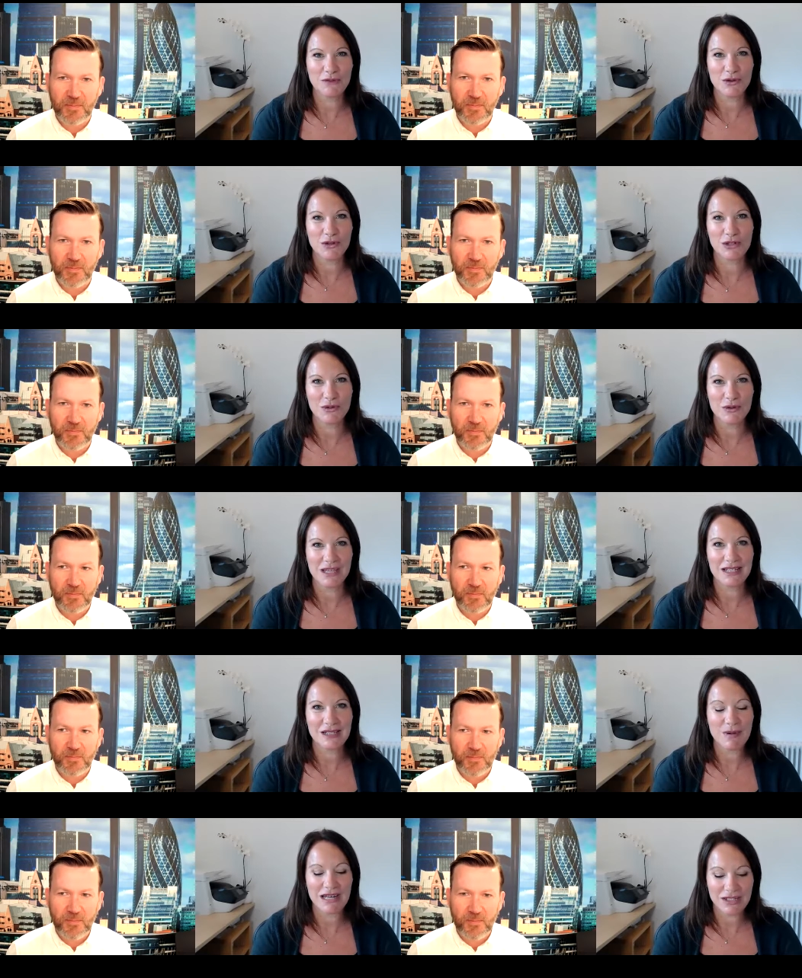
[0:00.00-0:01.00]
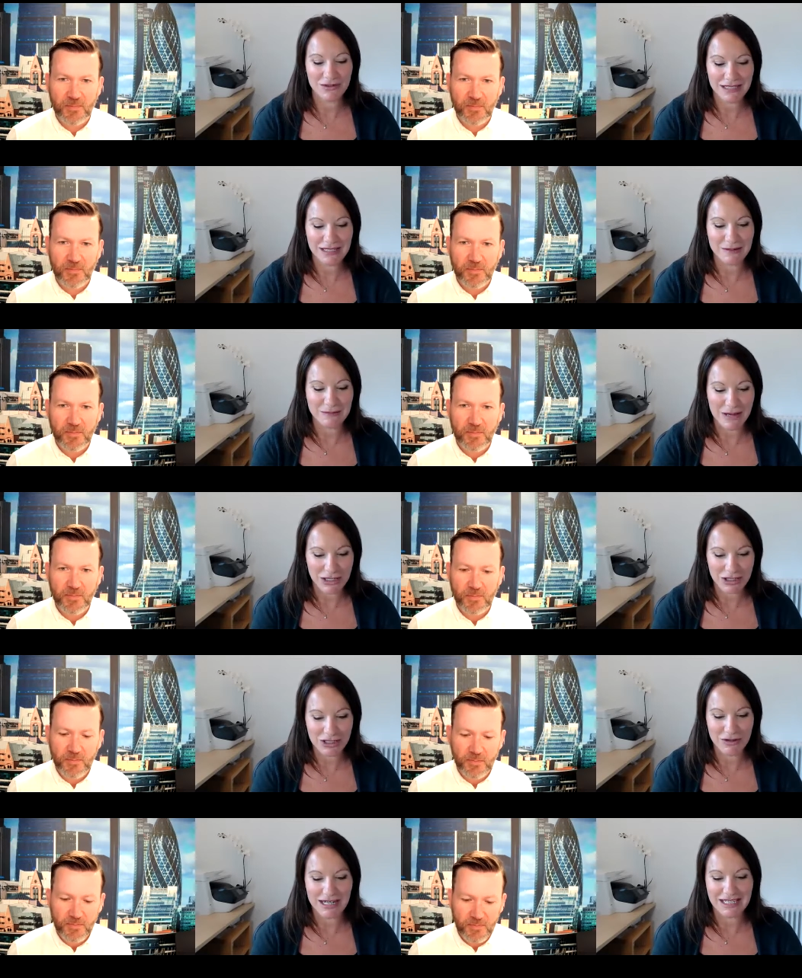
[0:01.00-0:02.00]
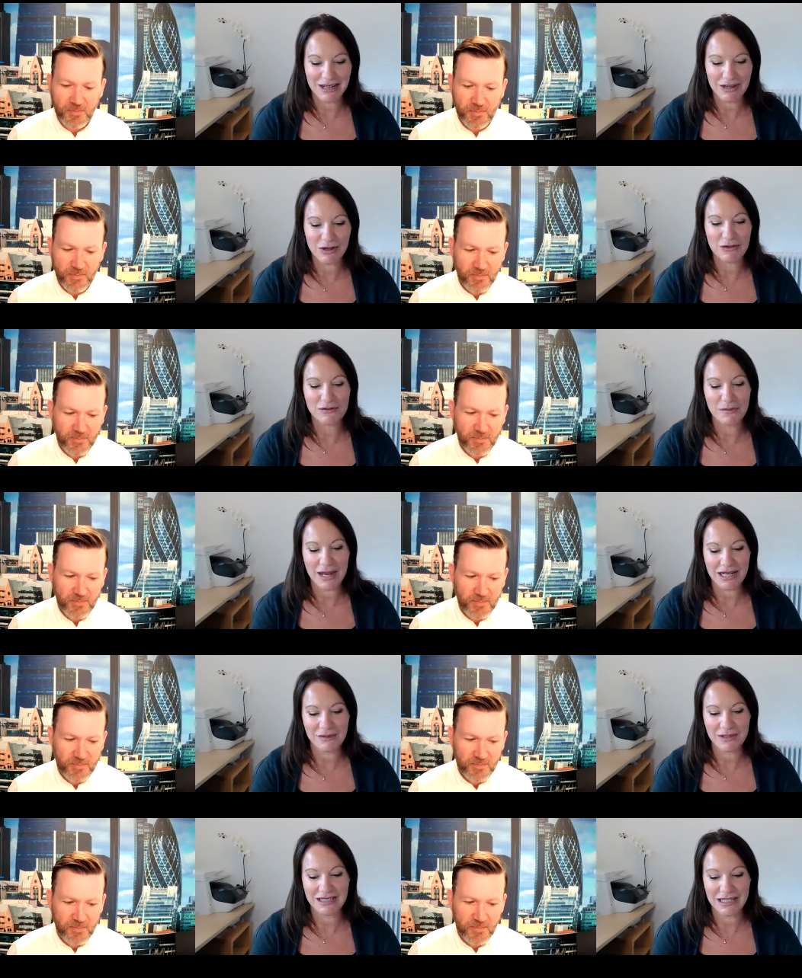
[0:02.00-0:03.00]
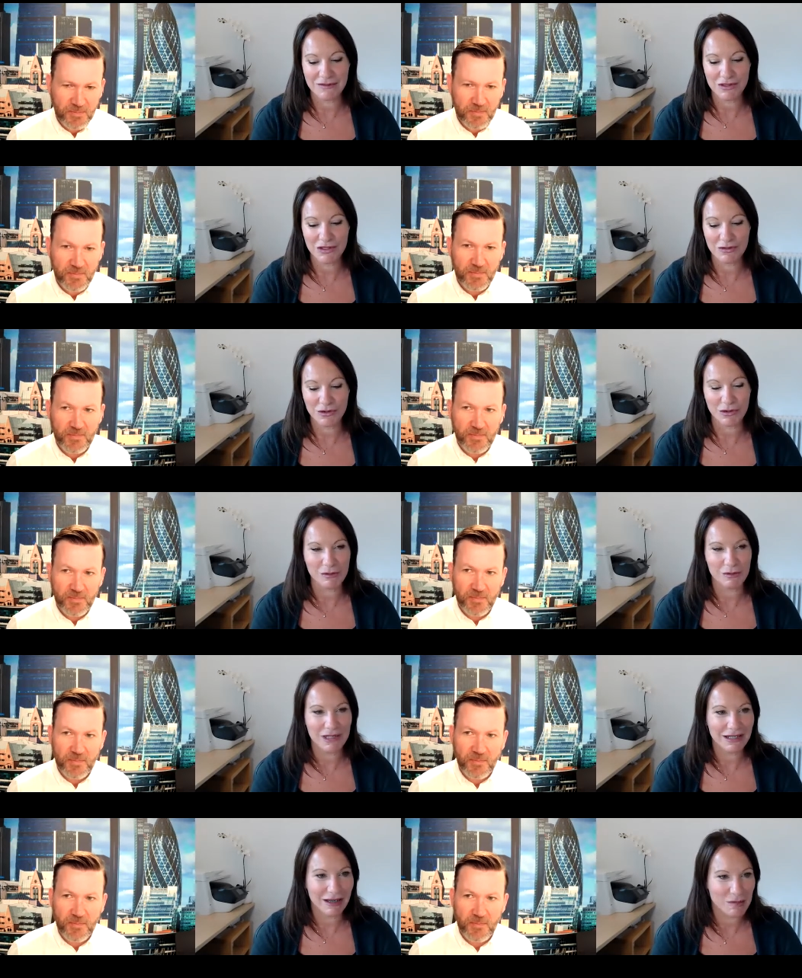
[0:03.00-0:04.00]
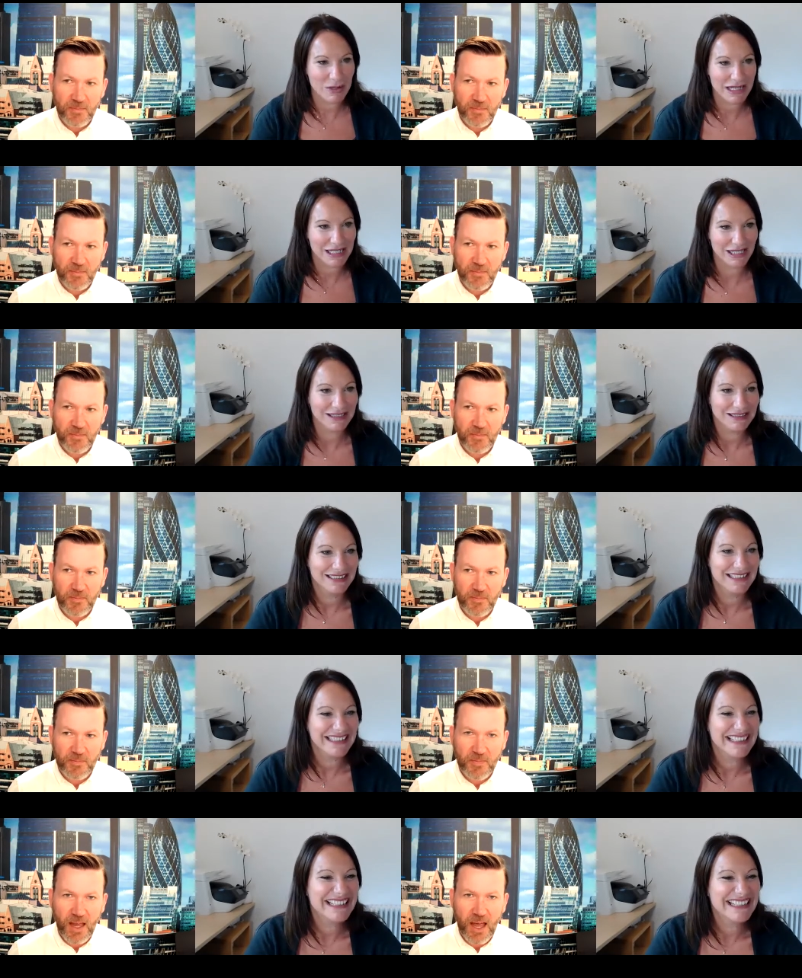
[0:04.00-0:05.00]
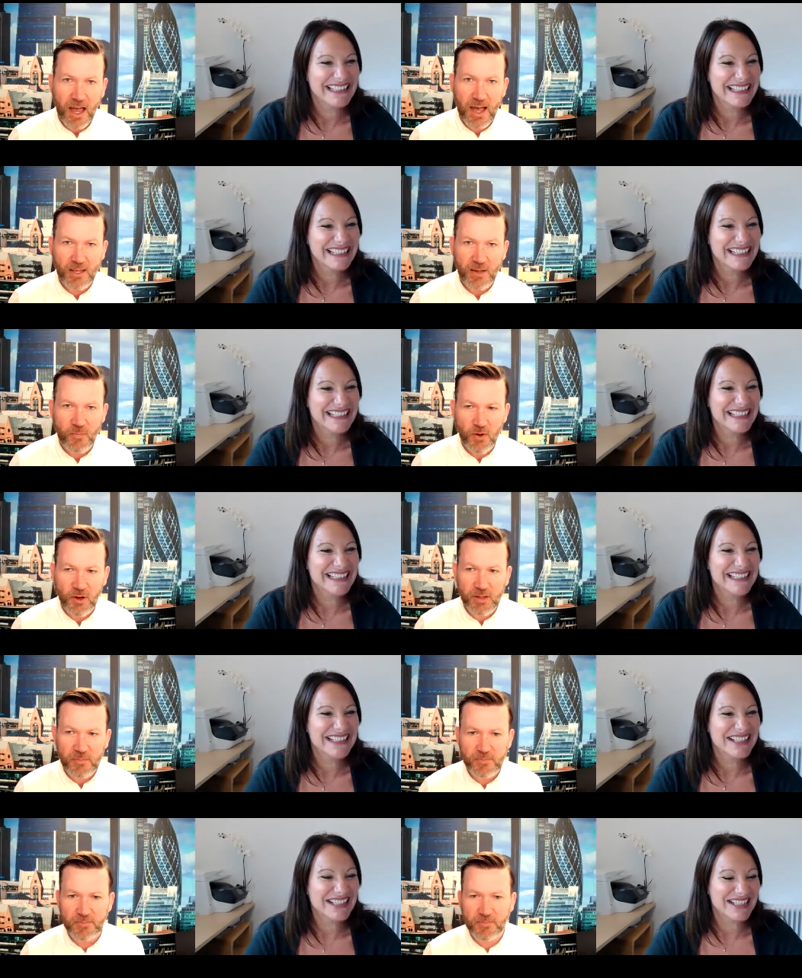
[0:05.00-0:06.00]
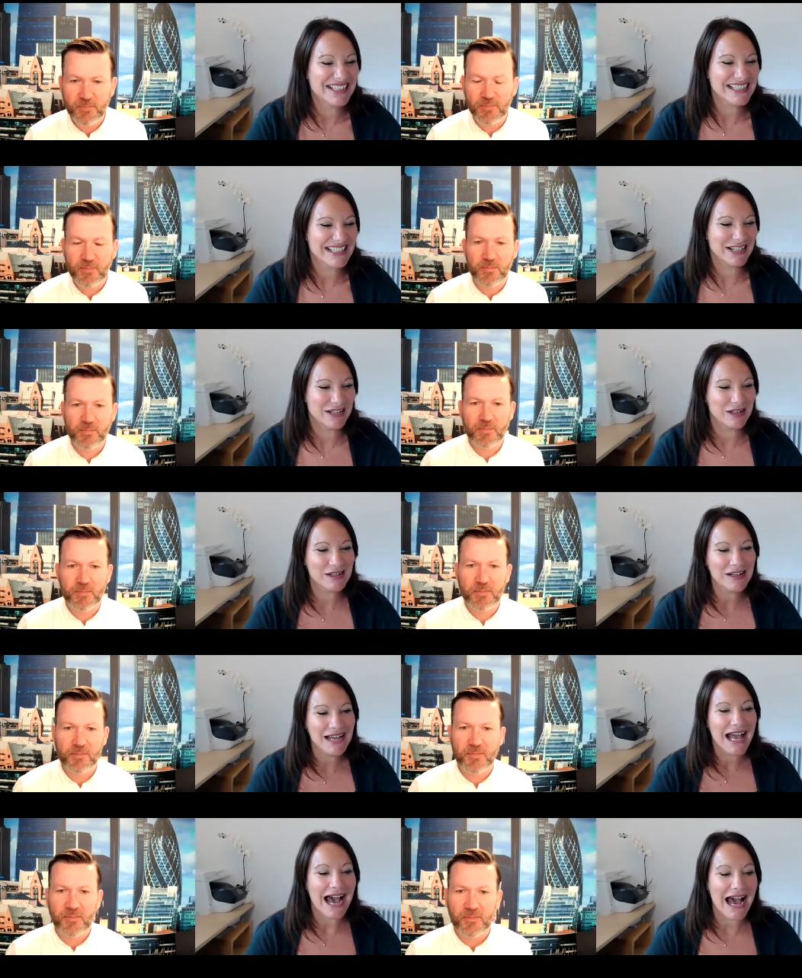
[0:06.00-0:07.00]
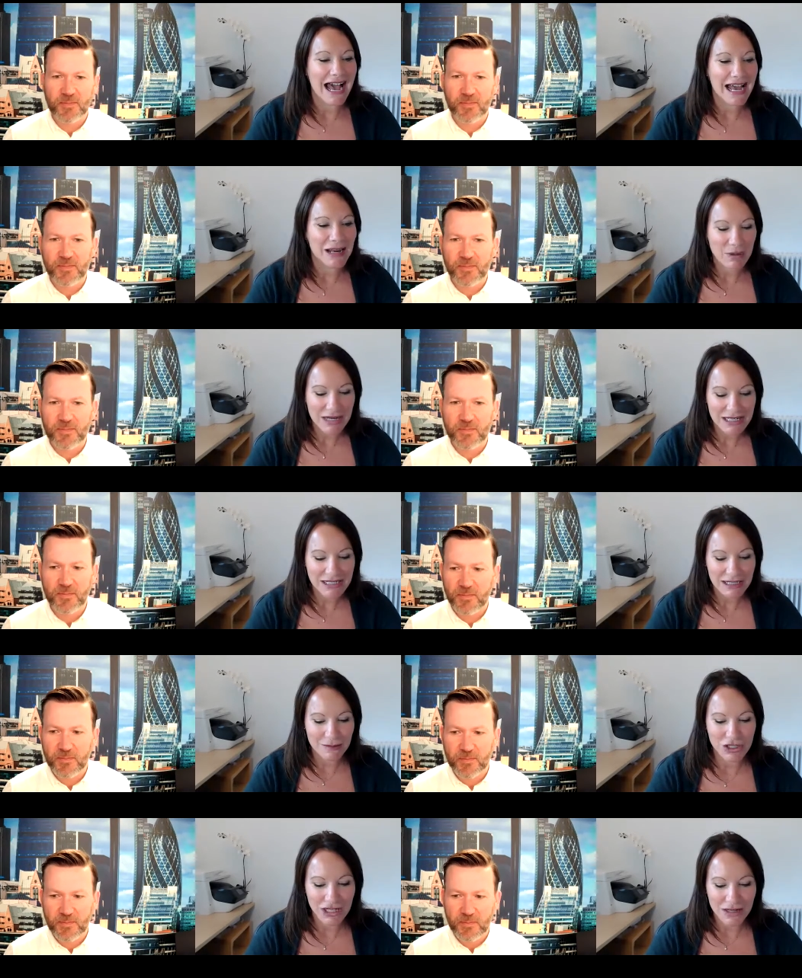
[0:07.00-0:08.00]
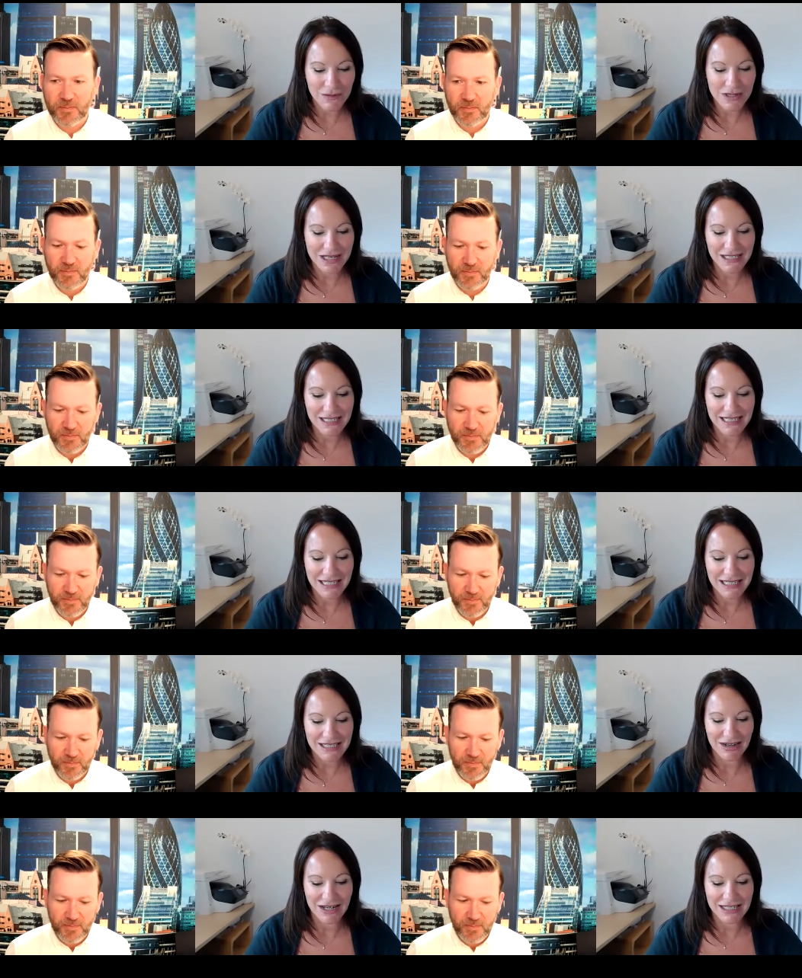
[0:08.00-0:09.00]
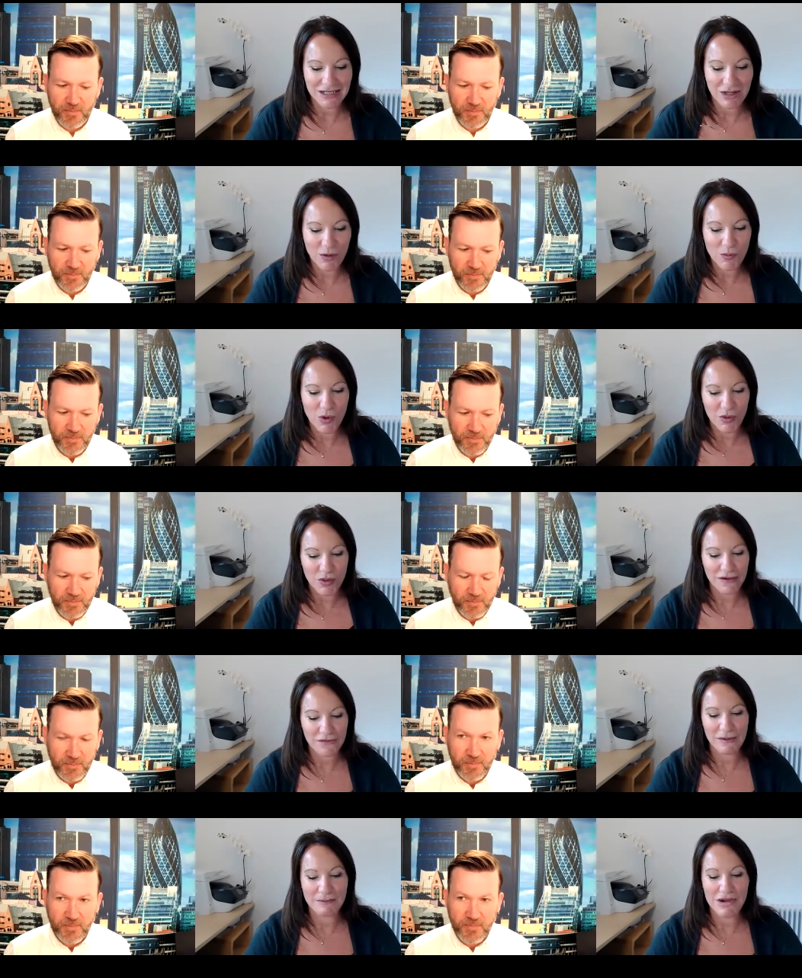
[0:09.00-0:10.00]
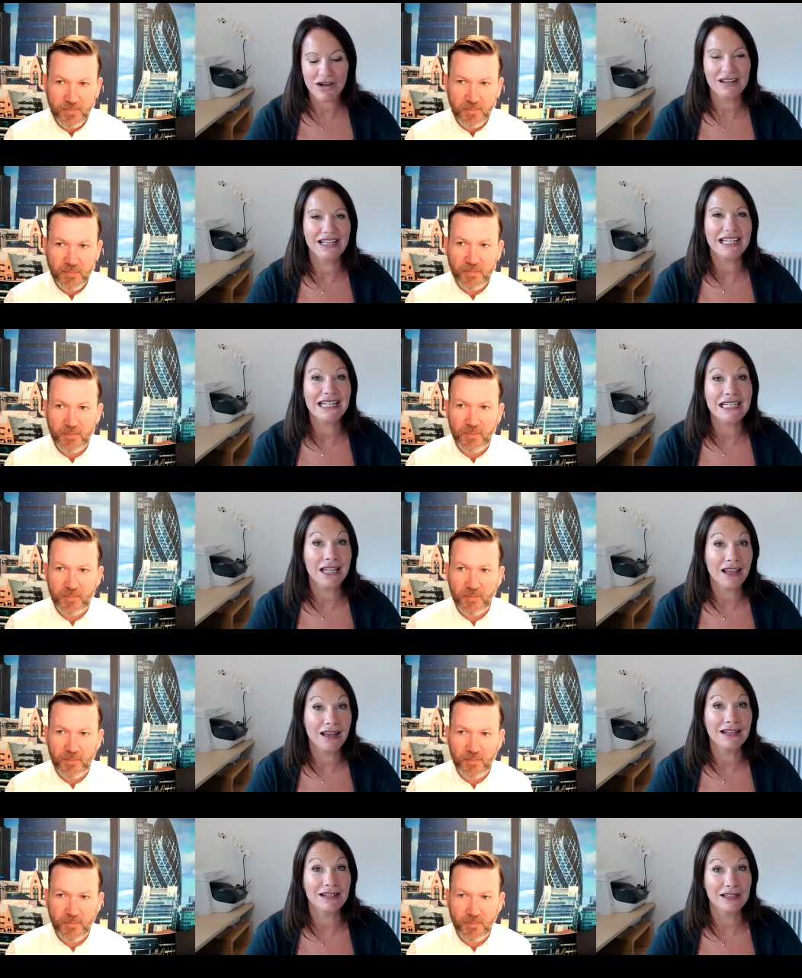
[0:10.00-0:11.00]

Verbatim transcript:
Speaker 1: Forshaw with us. Peter is the Managing Director of Maxwell Stephens Recruitment. Hi, Peter.
Speaker 2: Hi, good morning.
Speaker 1: Good to see you. And Peter's going to be sharing with us his insight on what the FM market is like at